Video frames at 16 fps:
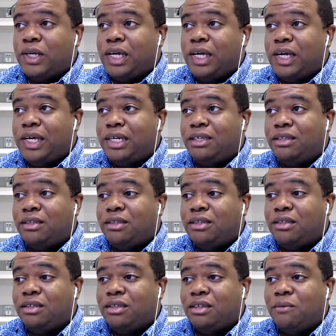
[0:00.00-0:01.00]

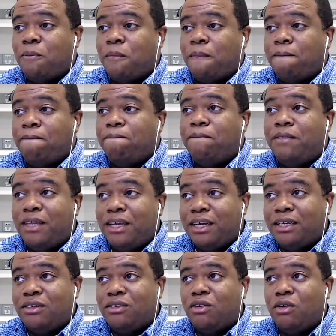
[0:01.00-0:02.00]
and
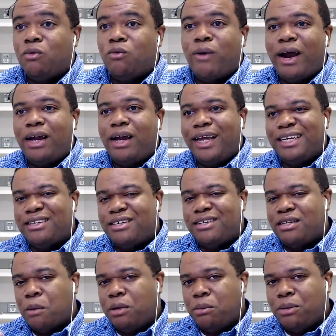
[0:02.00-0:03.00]
then write like
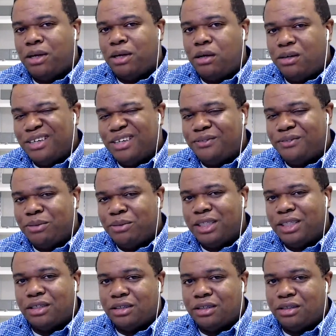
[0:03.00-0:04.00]
supplemental
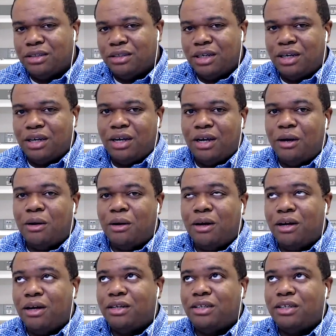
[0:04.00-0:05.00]
information,
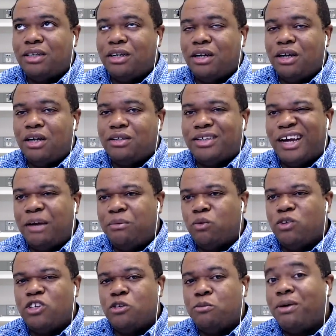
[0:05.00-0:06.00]
type
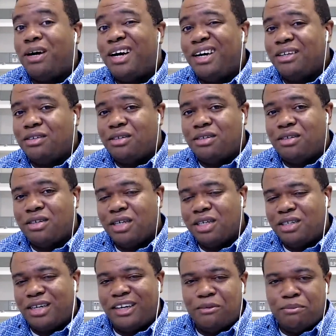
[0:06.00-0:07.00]
response
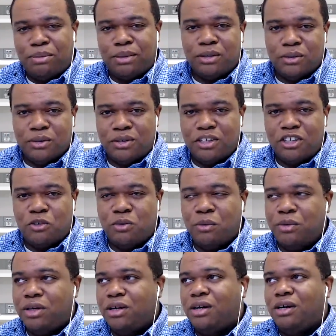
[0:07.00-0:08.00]
type post is what
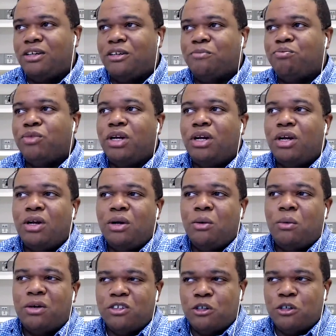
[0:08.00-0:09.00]
we call them.
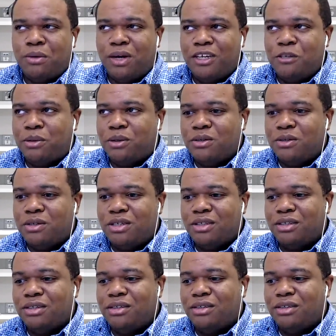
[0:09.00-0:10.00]
What a response post
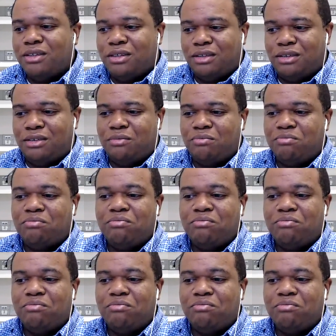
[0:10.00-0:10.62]
is